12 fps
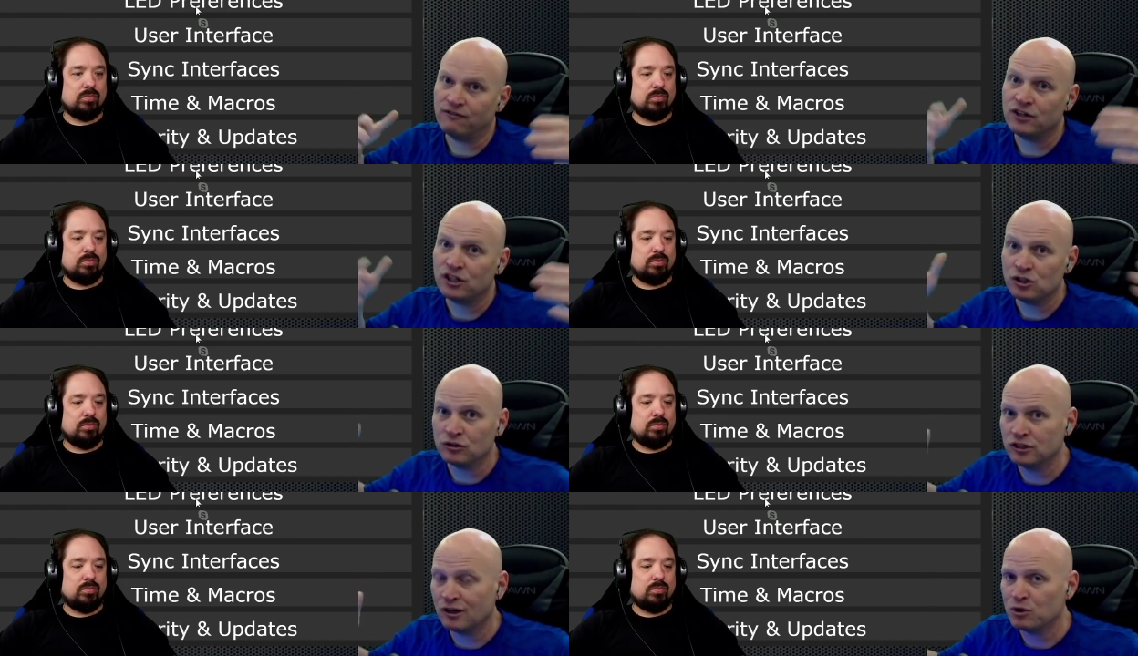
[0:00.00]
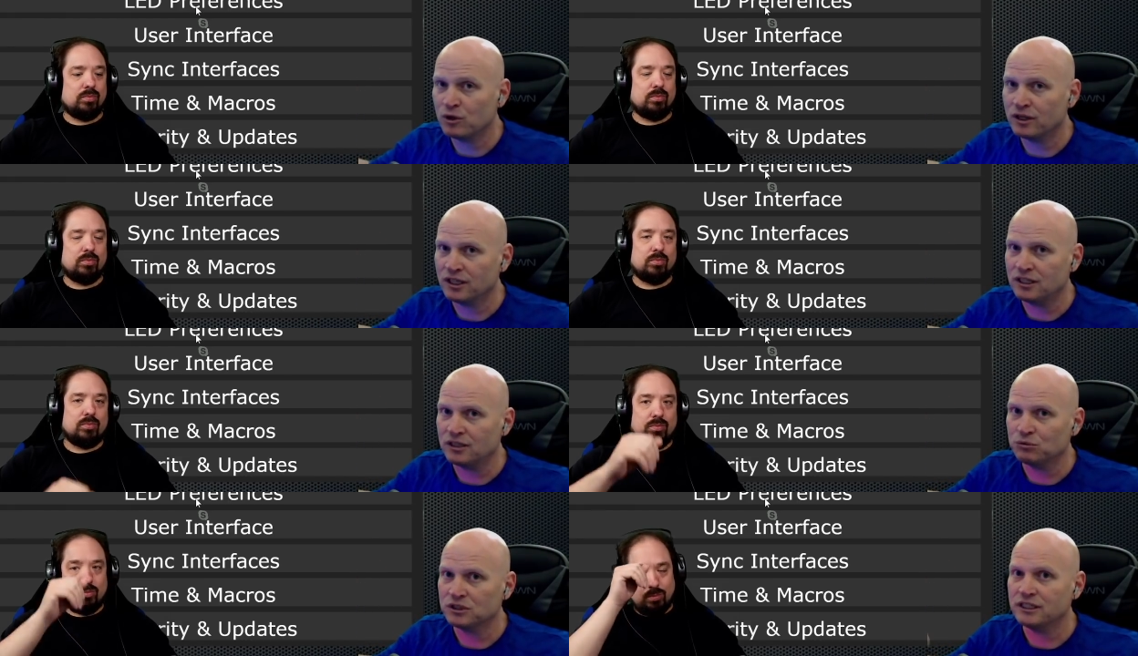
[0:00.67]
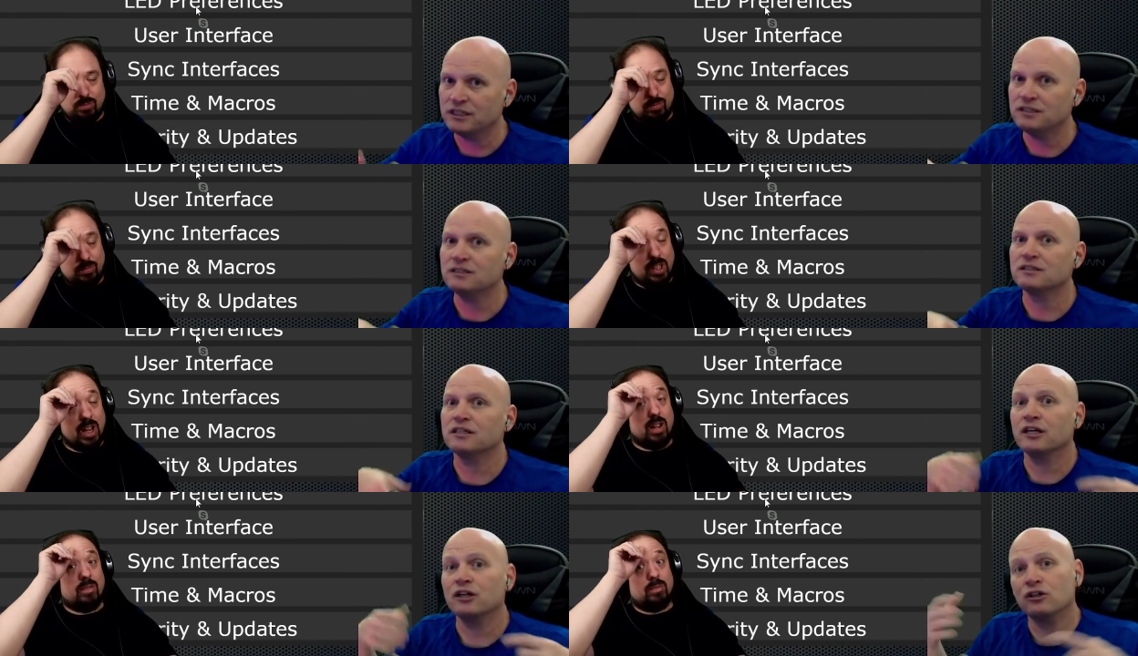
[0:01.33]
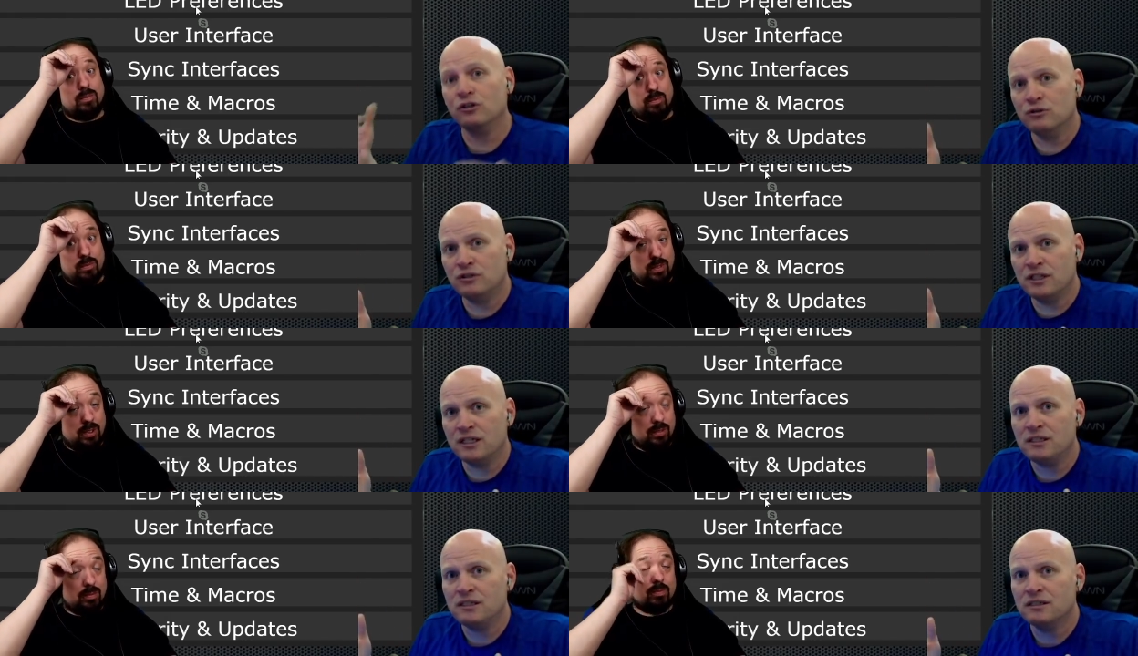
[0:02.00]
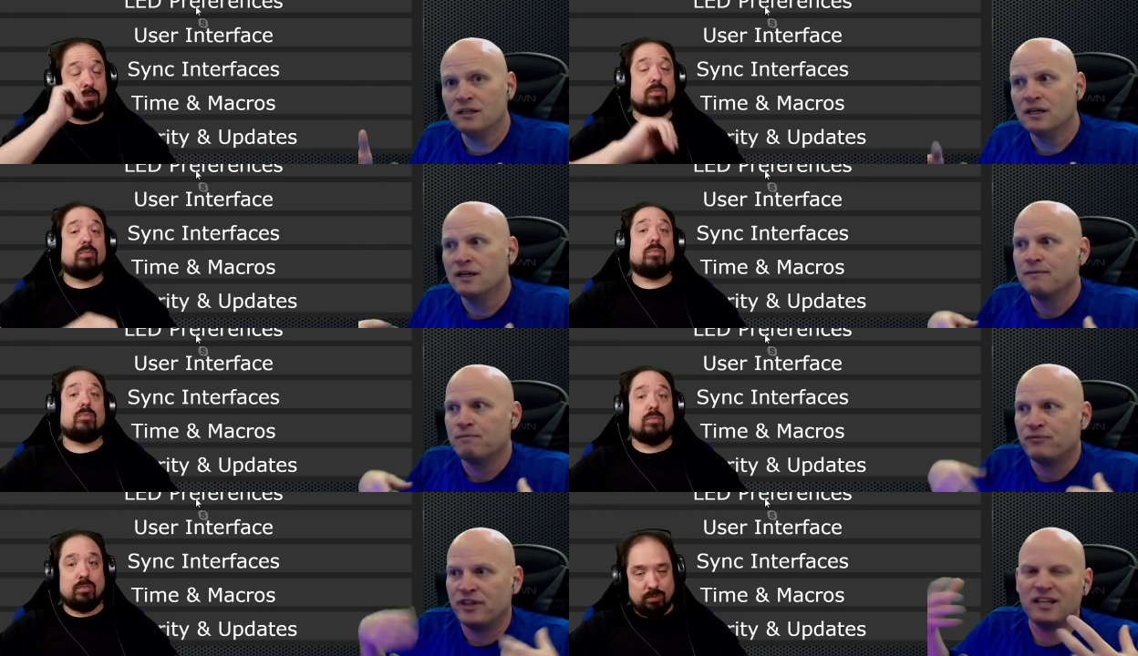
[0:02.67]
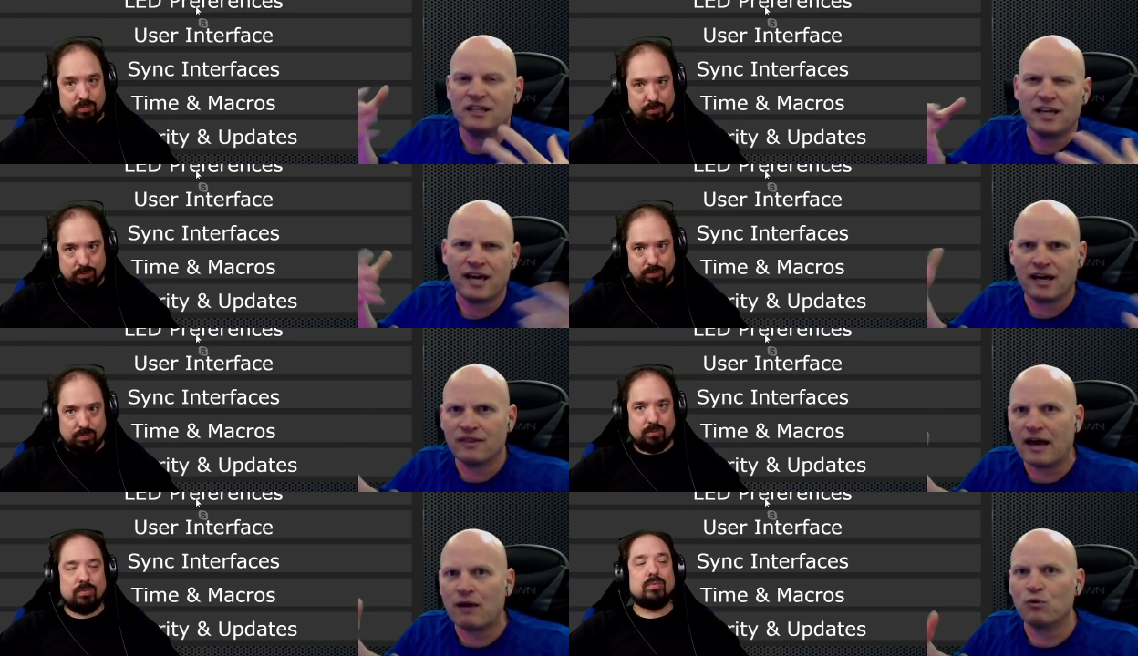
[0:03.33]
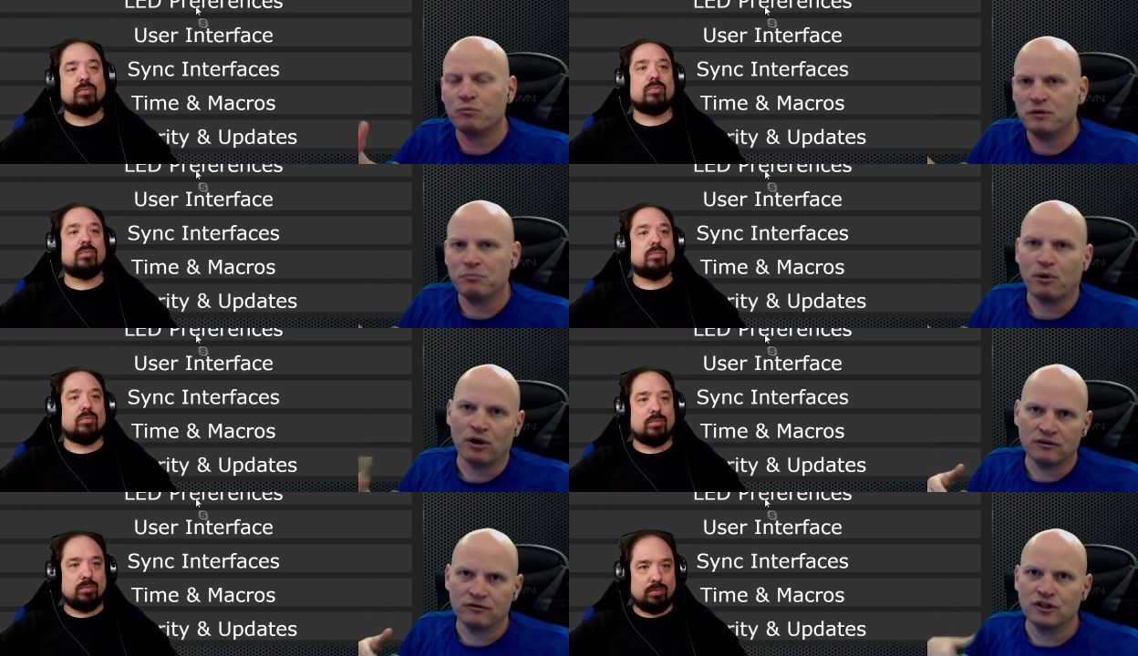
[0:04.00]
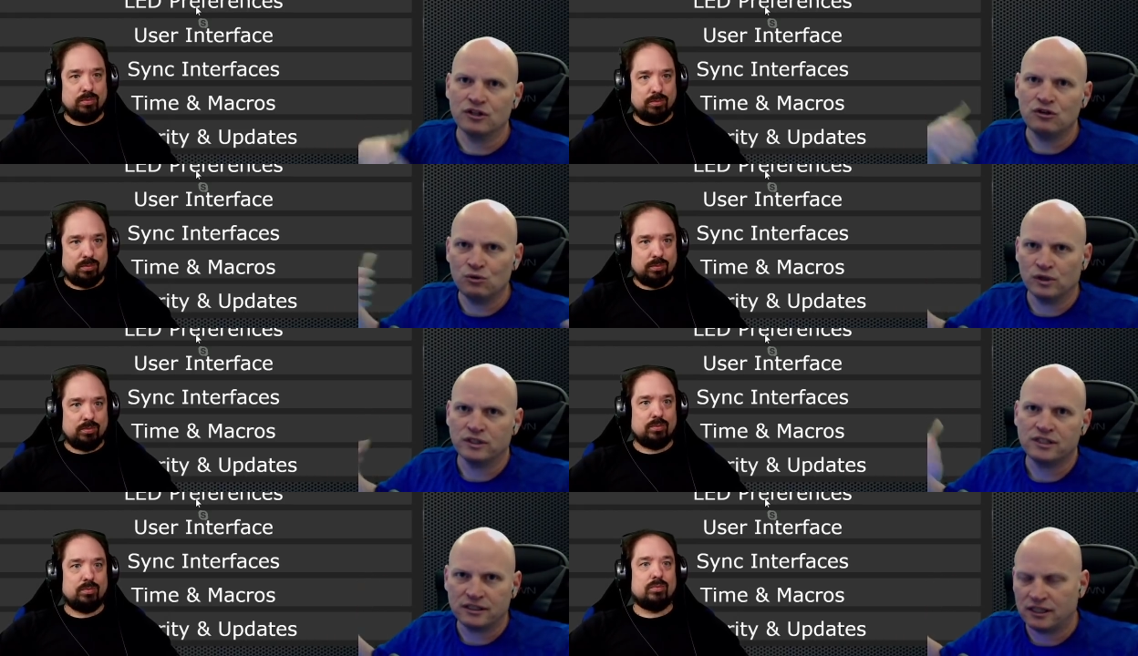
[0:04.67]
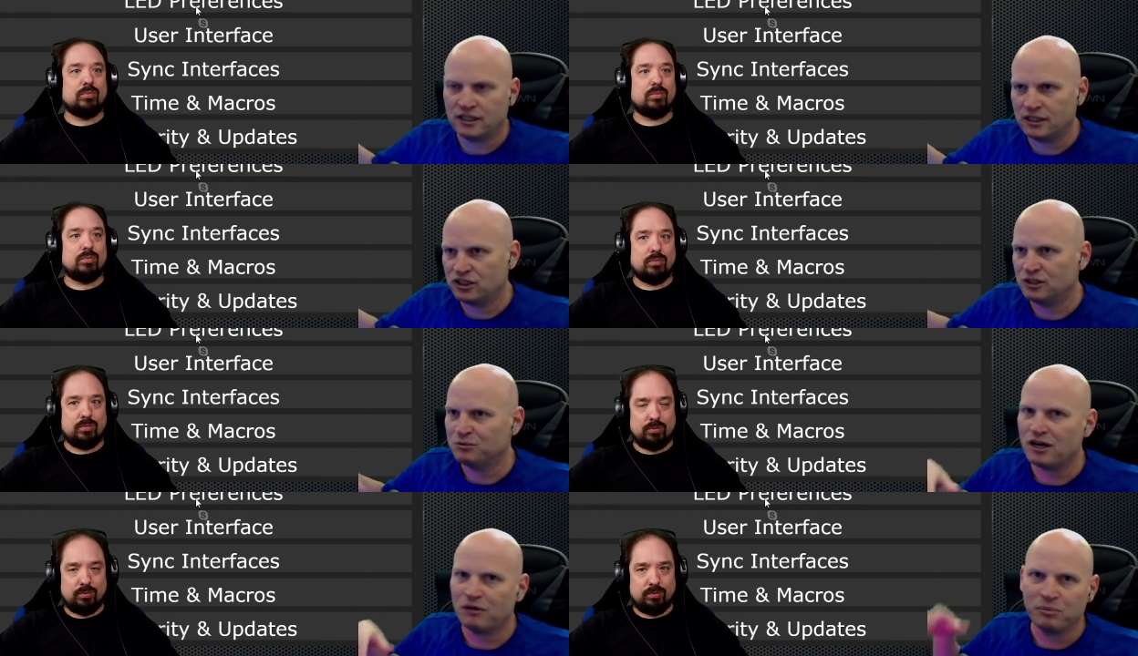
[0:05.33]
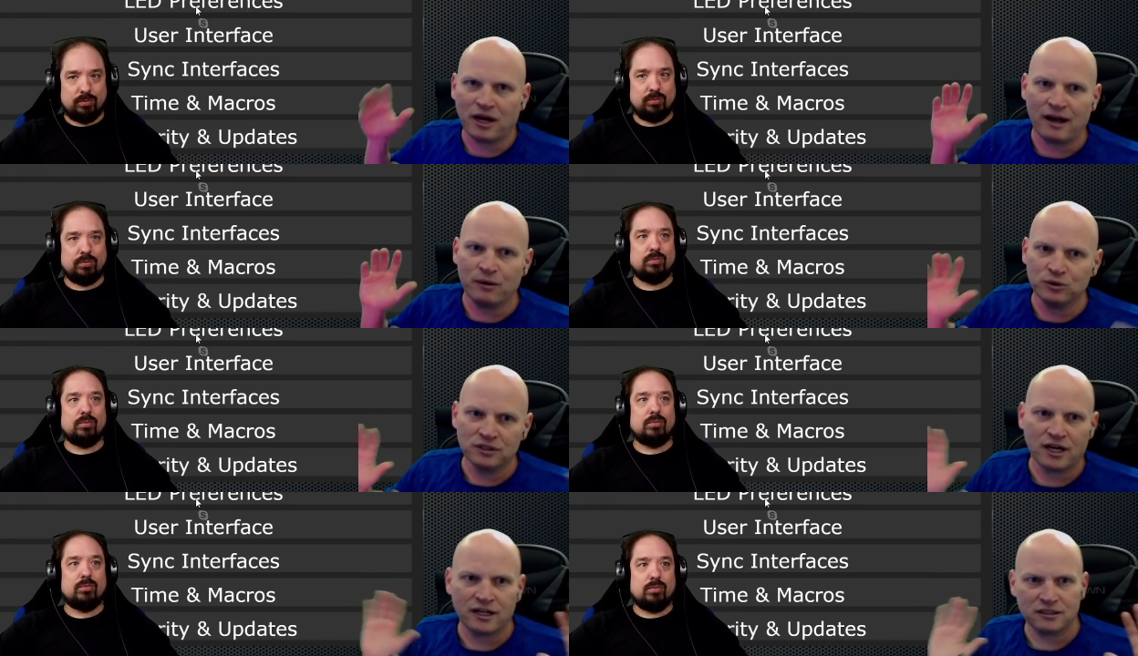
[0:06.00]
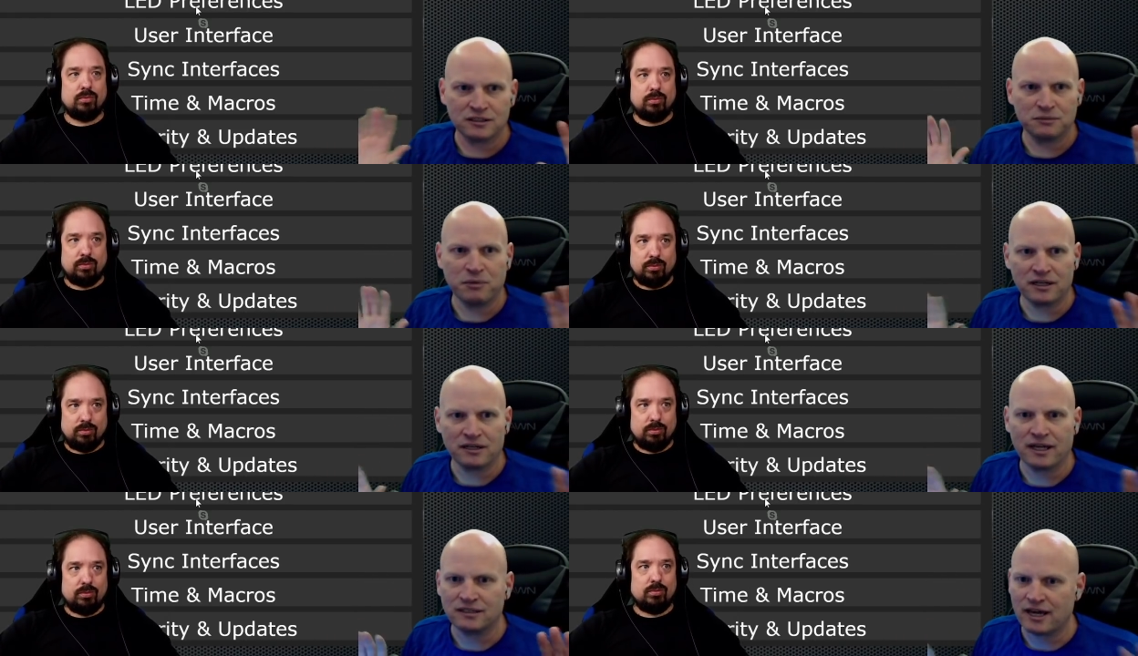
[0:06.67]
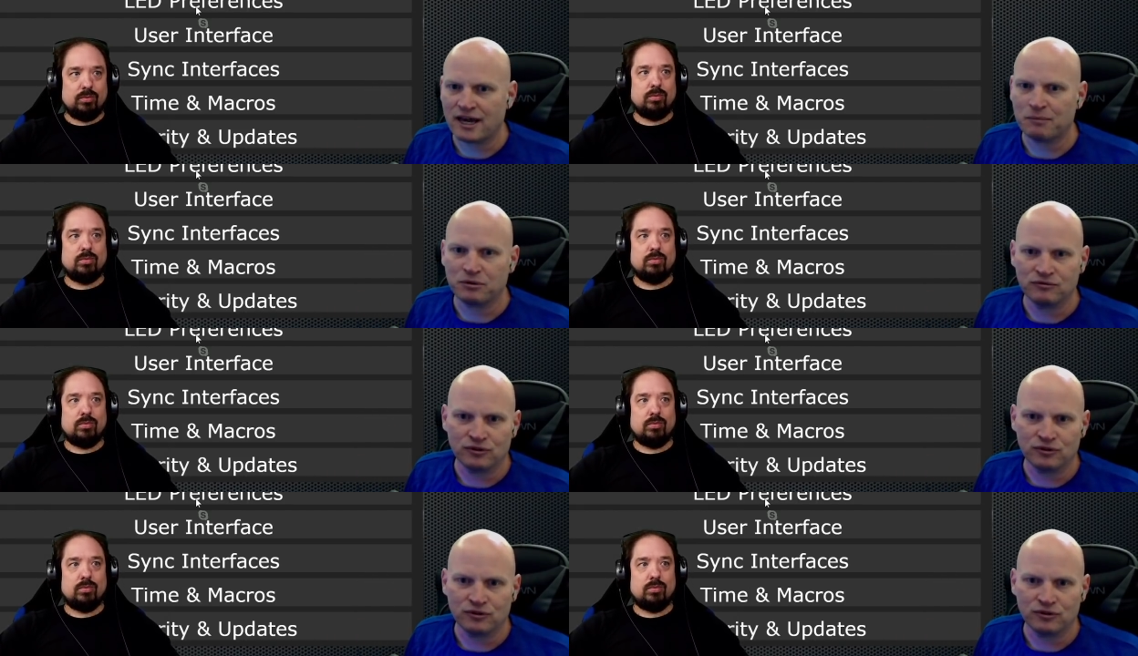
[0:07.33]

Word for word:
Speaker 1: official W L E D release yeah. includes this, then yeah, that will be part of the new ones as they get shipped out. But I would not expect that to happen